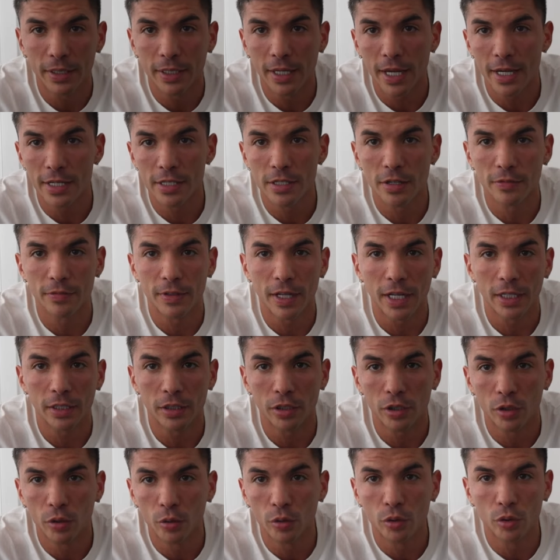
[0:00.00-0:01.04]
T S of that
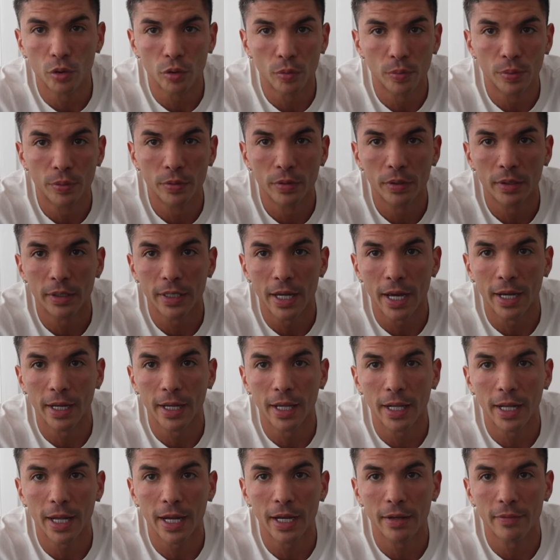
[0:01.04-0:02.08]
YouTube Young
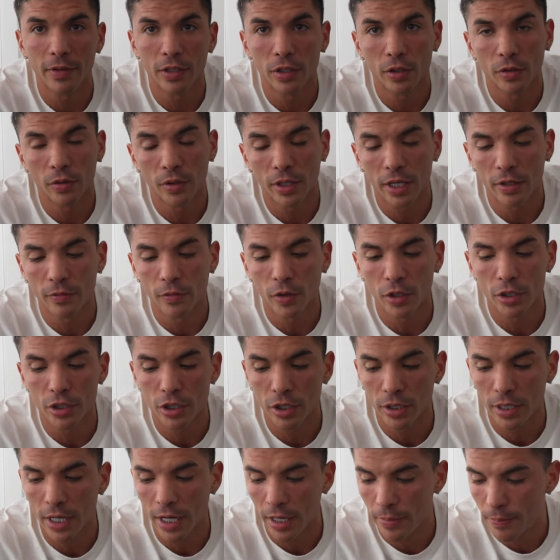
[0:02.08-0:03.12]
L A, even though you can watch
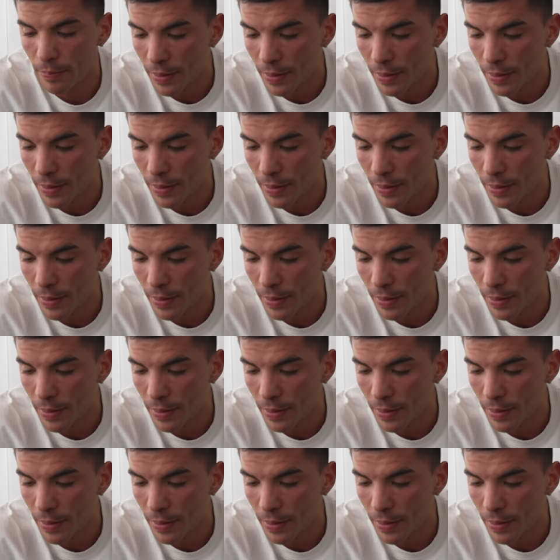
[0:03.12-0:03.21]
it there.